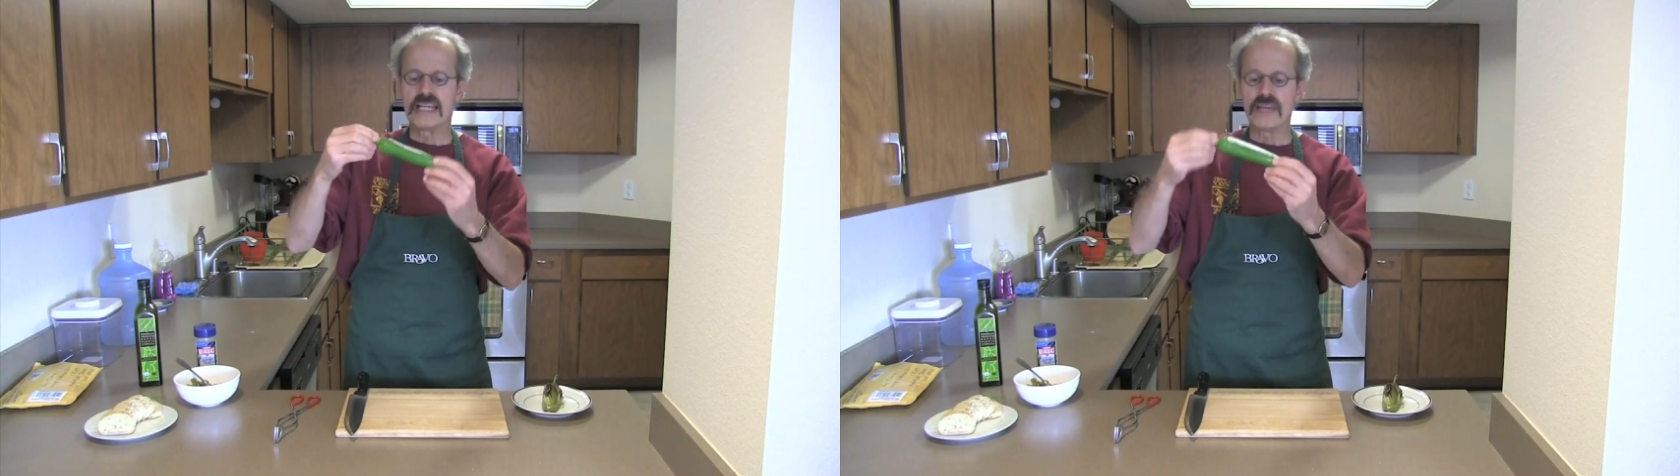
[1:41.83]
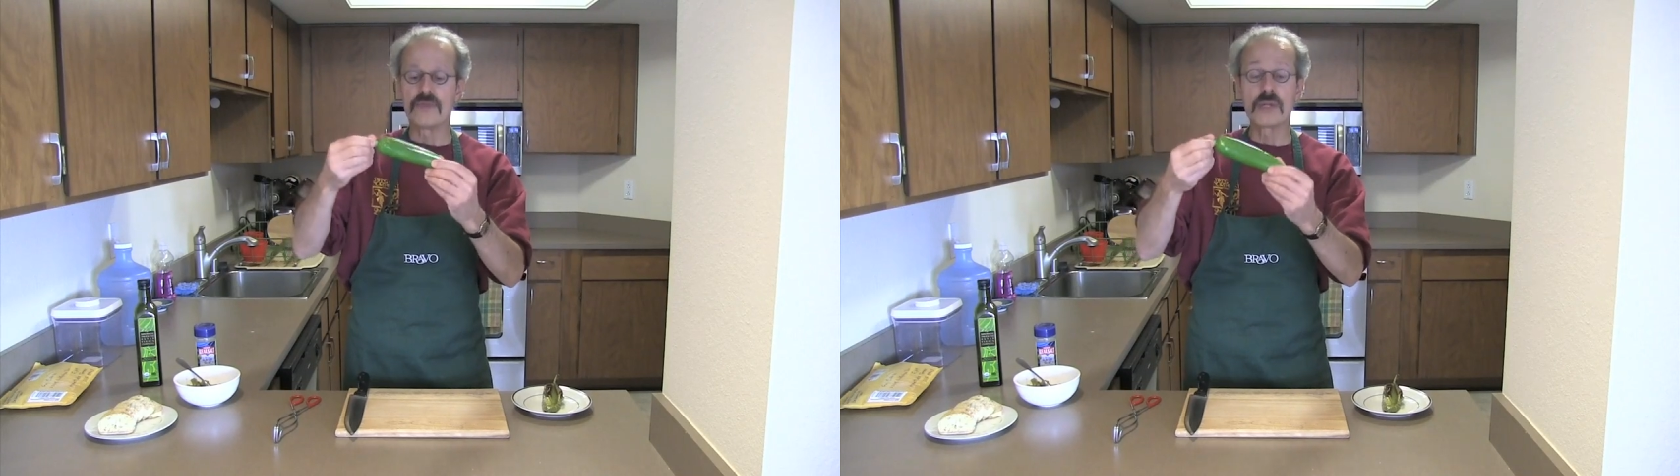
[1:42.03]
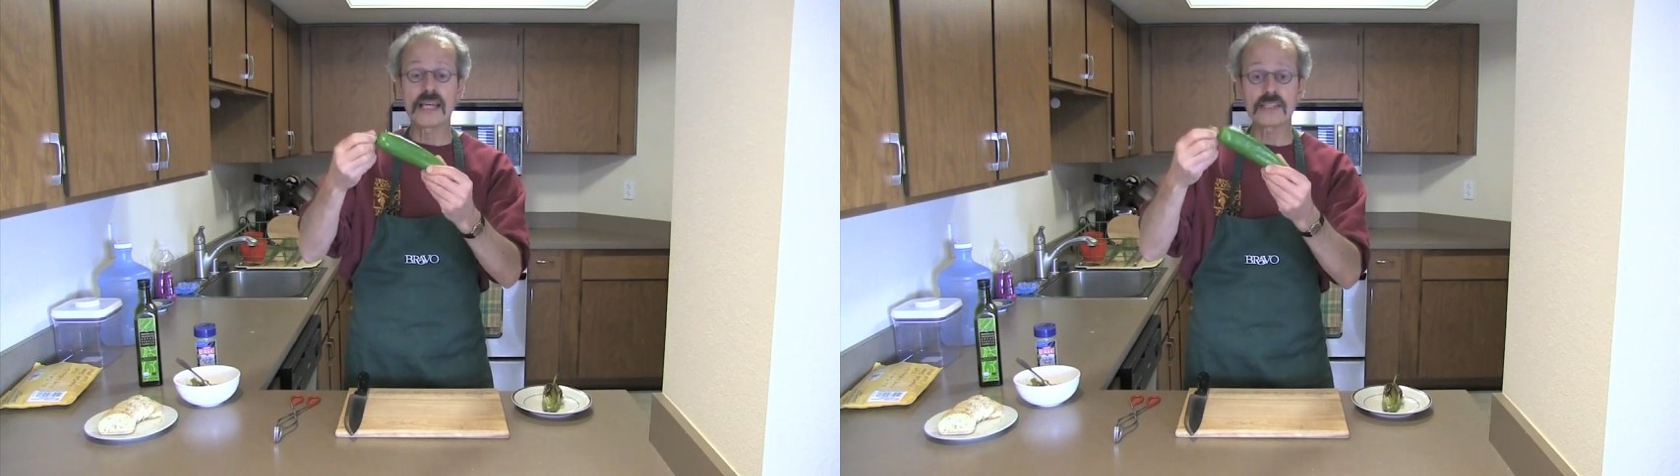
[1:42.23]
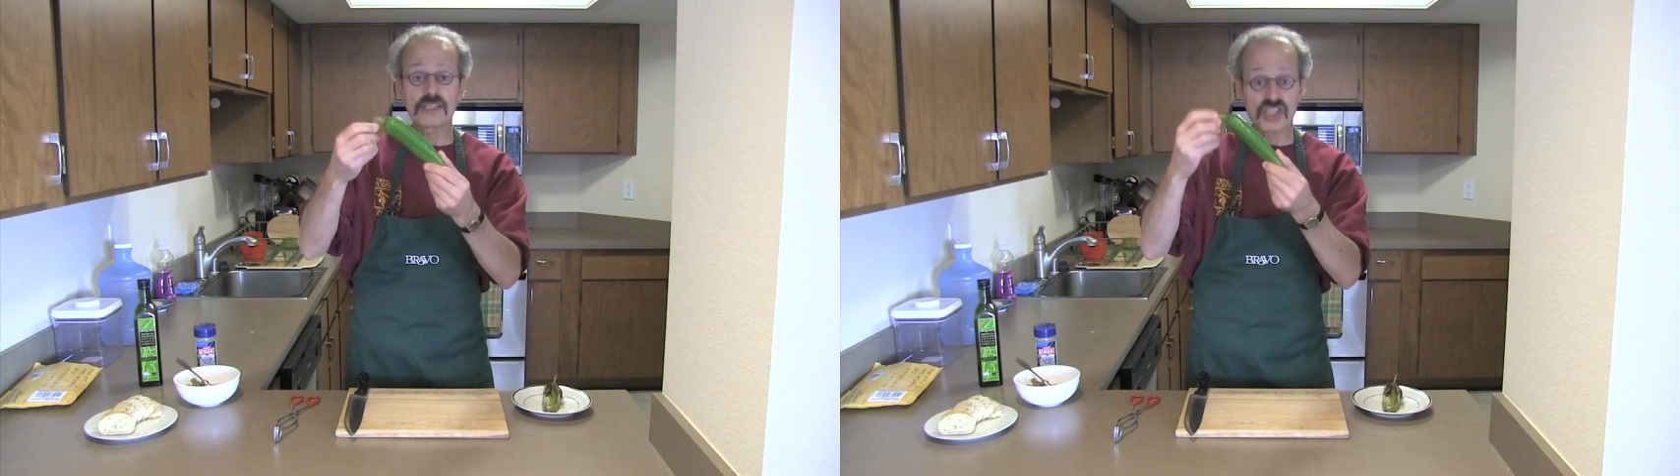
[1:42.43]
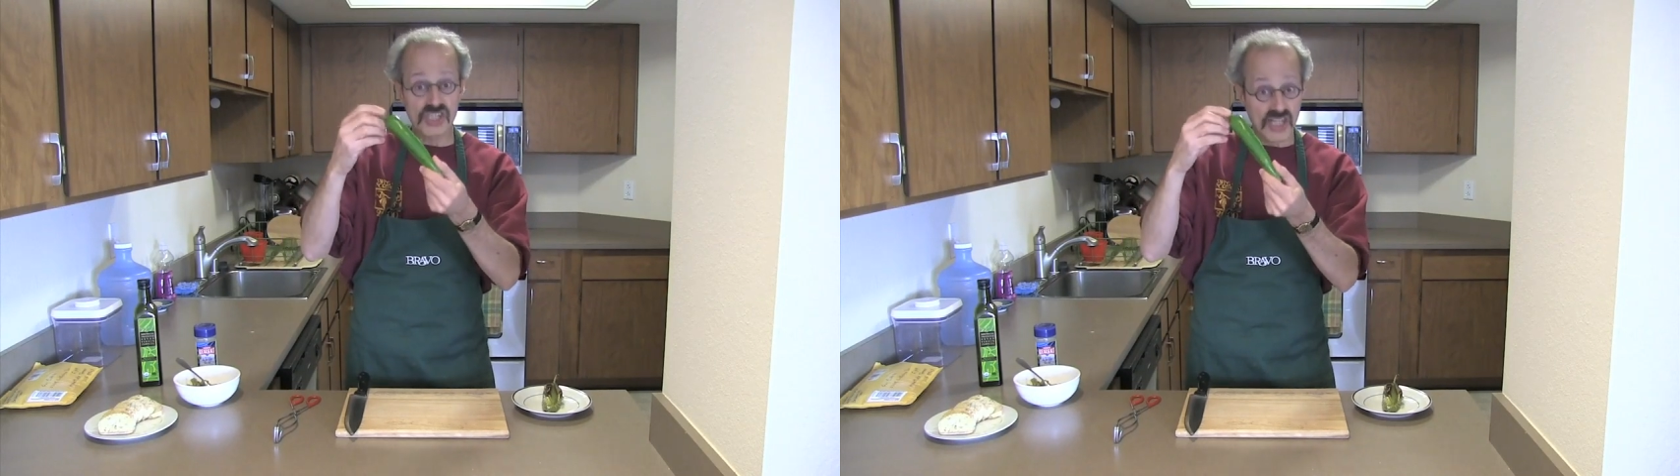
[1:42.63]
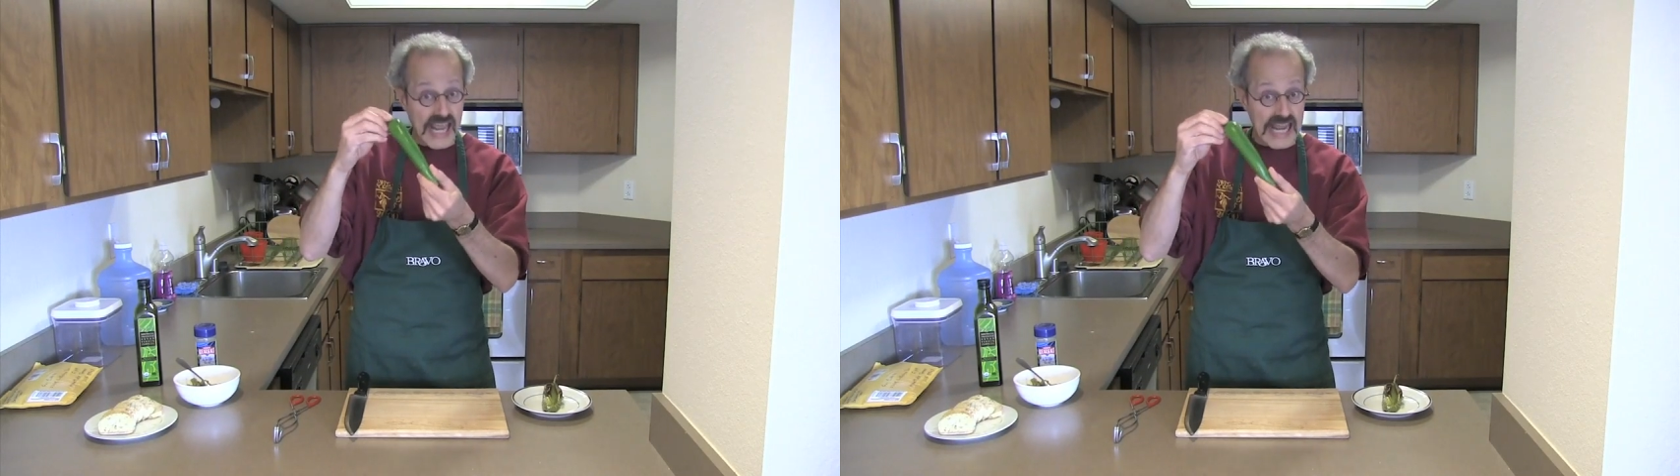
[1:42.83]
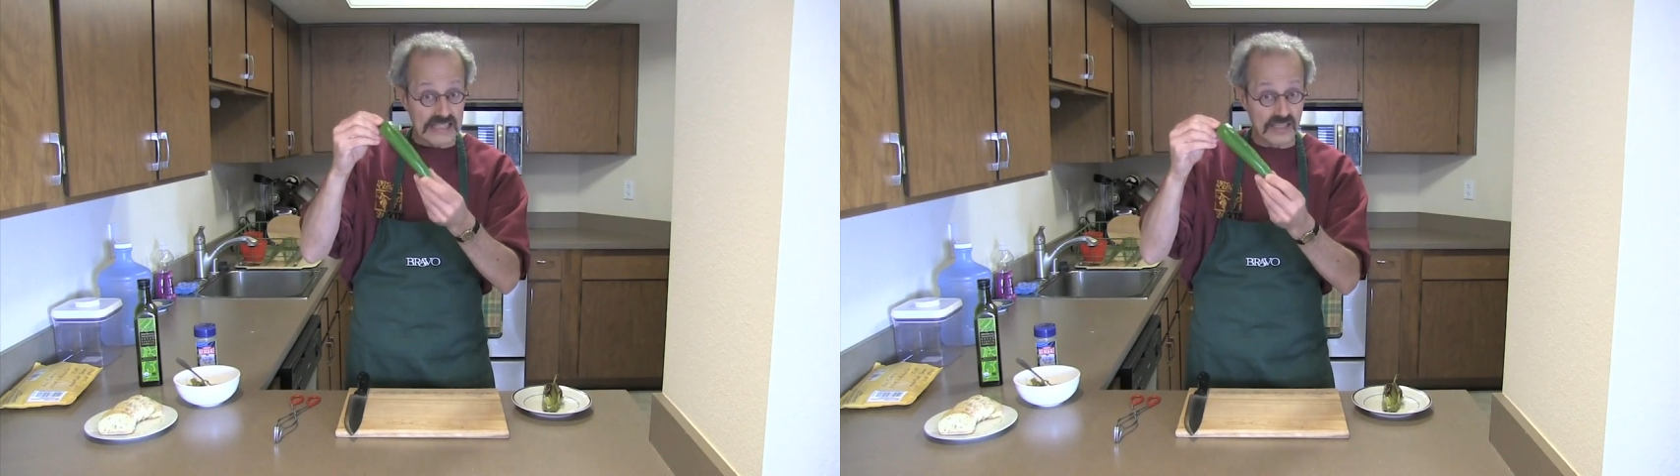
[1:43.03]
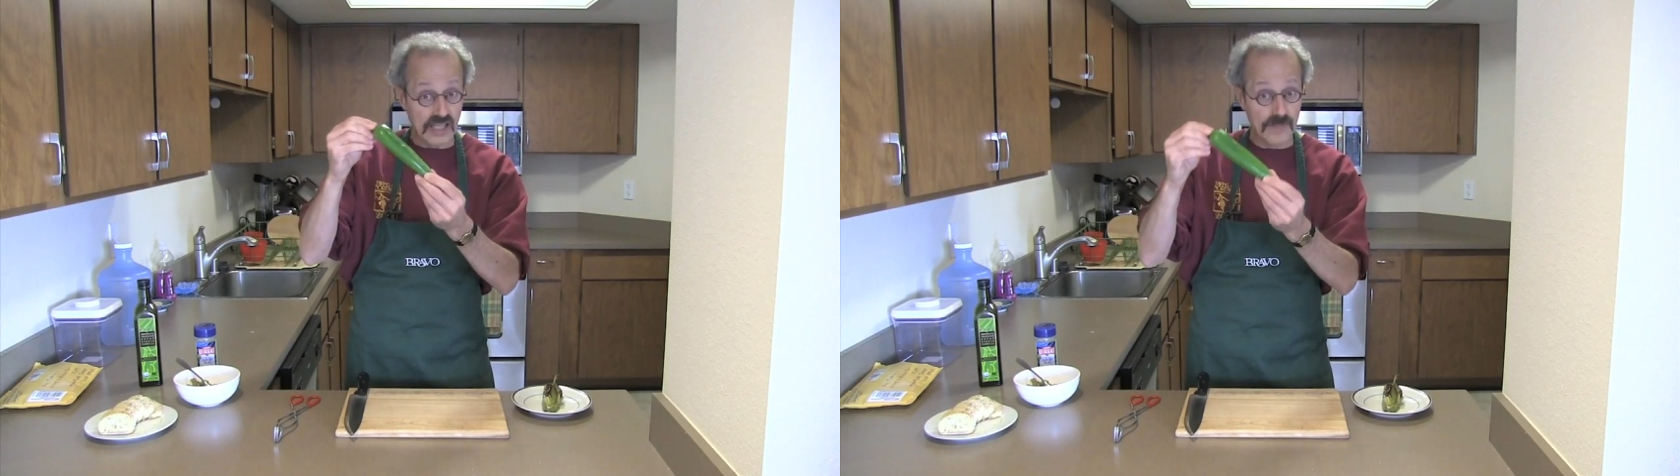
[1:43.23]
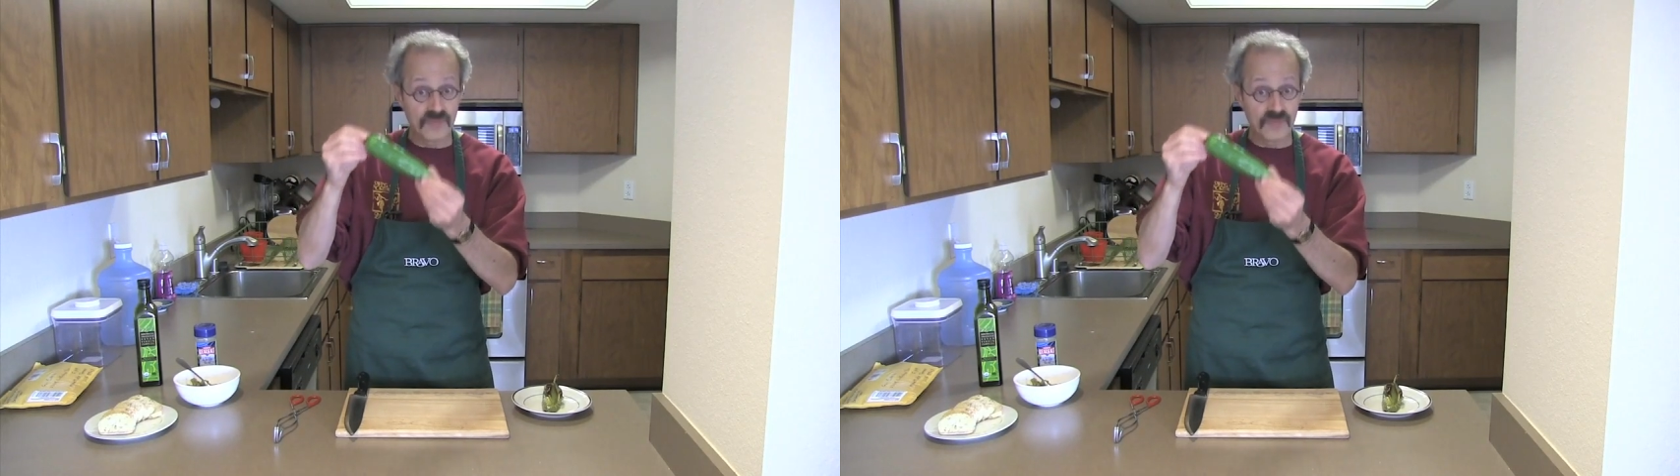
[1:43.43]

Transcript: If you get it straight,